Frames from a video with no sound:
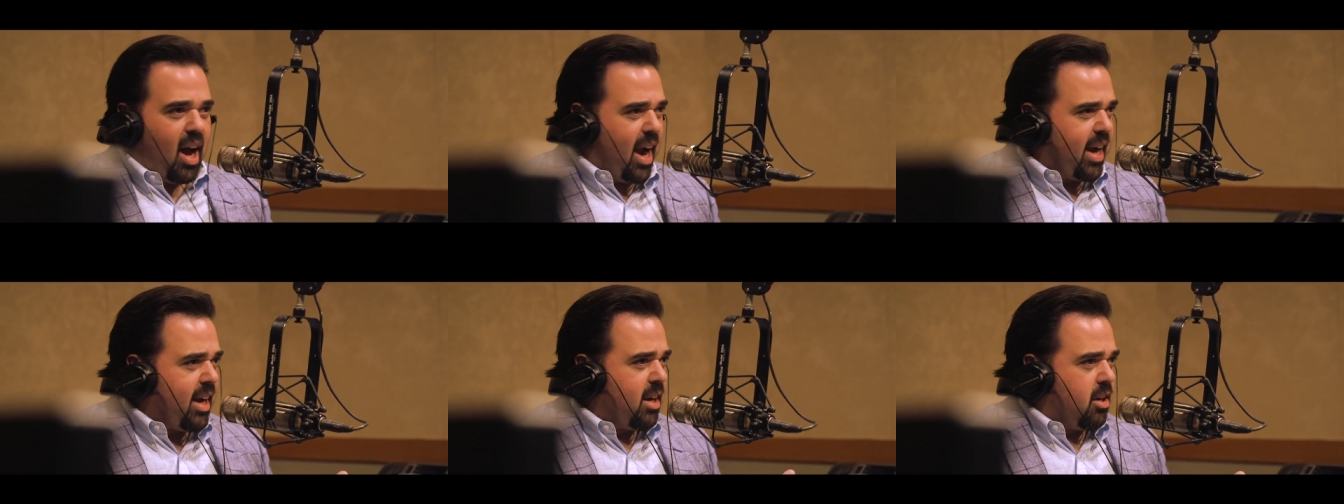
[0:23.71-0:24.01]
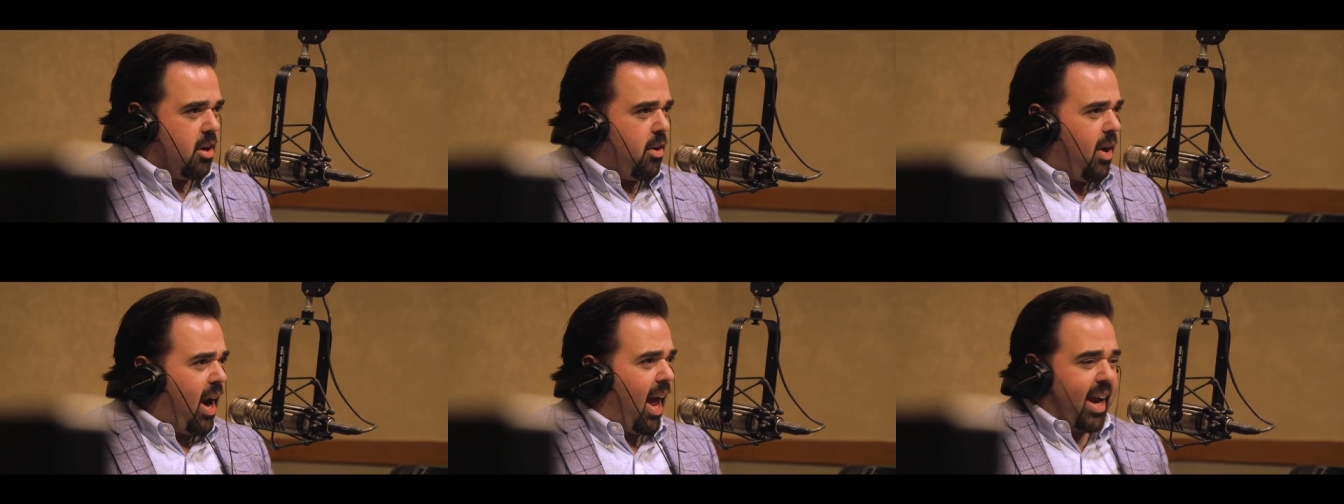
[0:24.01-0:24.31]
I
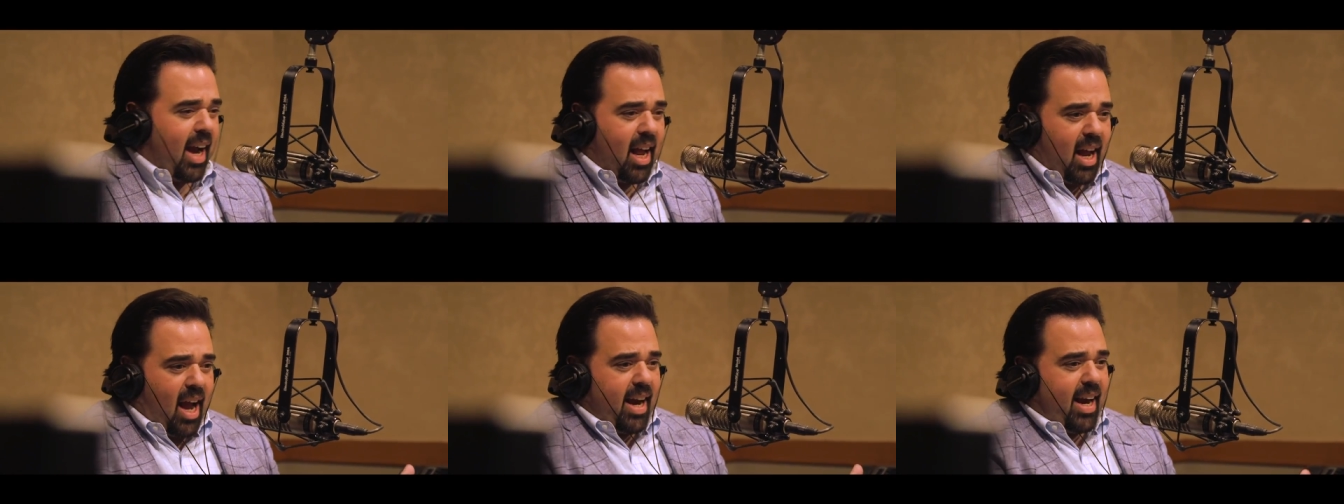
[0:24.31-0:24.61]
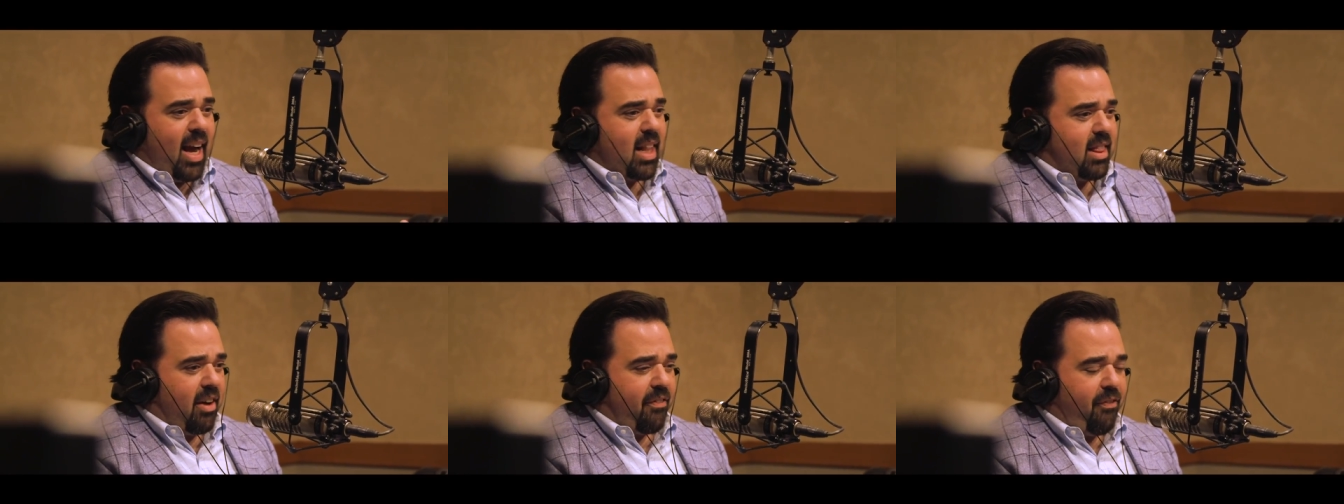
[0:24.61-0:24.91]
can do it. I got
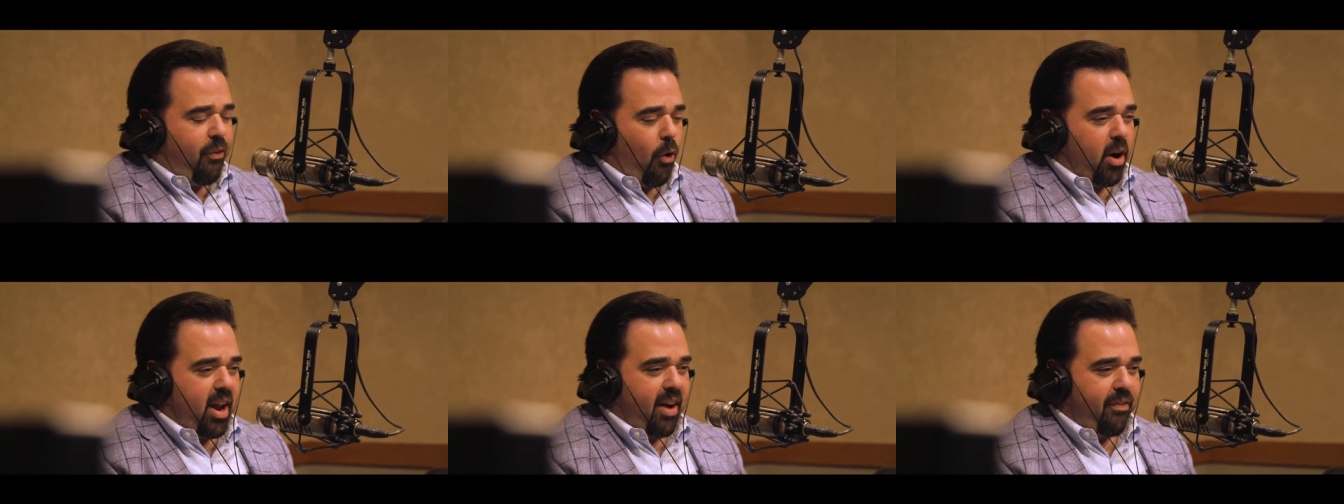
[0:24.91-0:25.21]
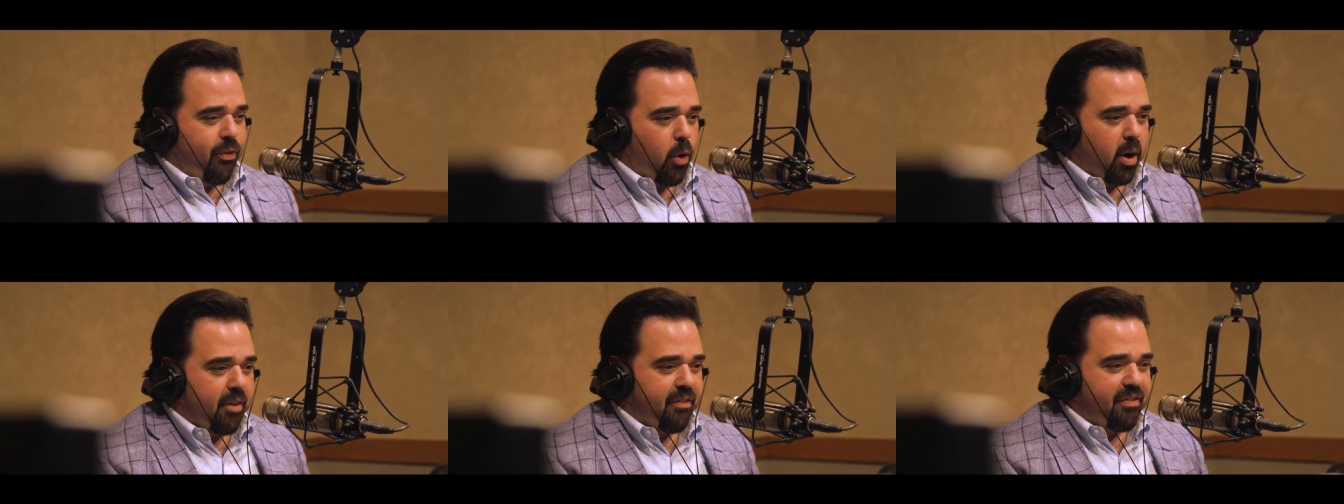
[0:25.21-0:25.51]
I got the Ford
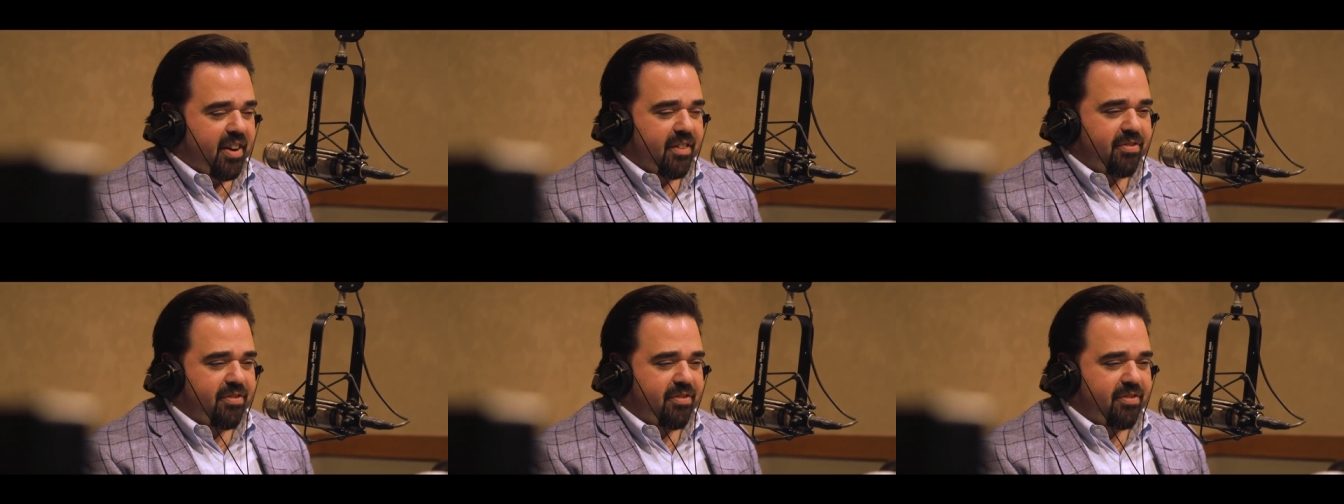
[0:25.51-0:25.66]
F one